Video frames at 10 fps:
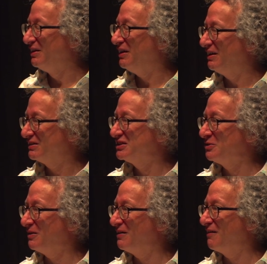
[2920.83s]
in an
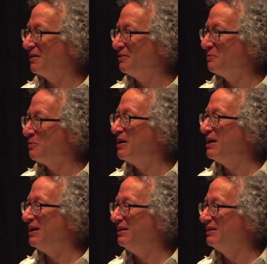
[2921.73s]
extraordinary
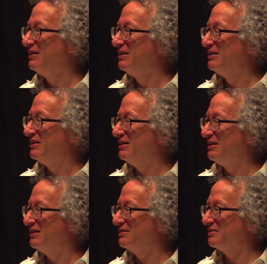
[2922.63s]
way,
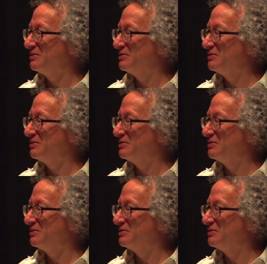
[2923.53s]
uh,